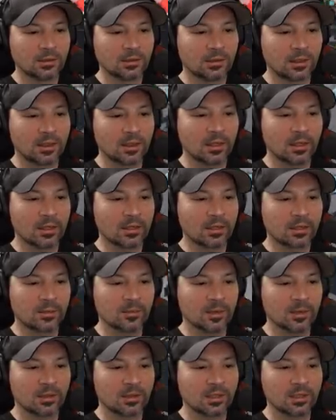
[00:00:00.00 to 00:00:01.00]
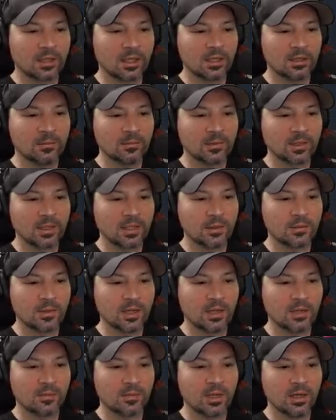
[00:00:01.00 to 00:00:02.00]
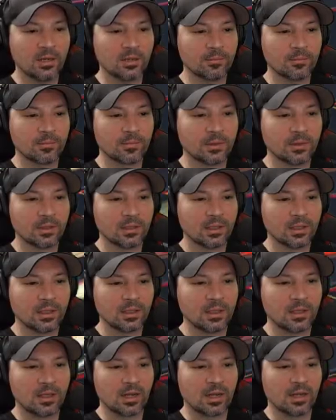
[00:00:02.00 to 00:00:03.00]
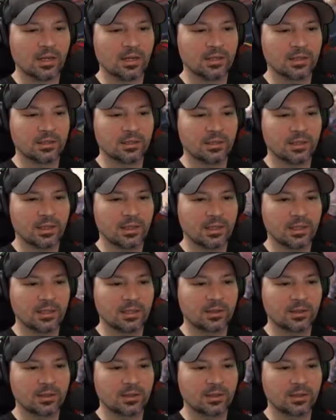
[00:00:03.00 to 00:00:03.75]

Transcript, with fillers: All right, come on. Let's hit him, hit him, hit him, hit him. Nice, nice.